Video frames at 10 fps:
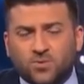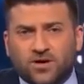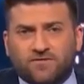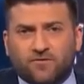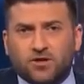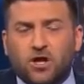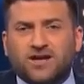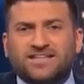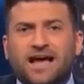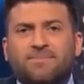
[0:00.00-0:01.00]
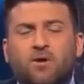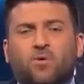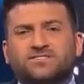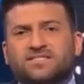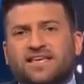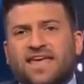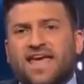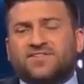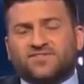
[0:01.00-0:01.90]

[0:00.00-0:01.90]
where for a long time that wasn't the case.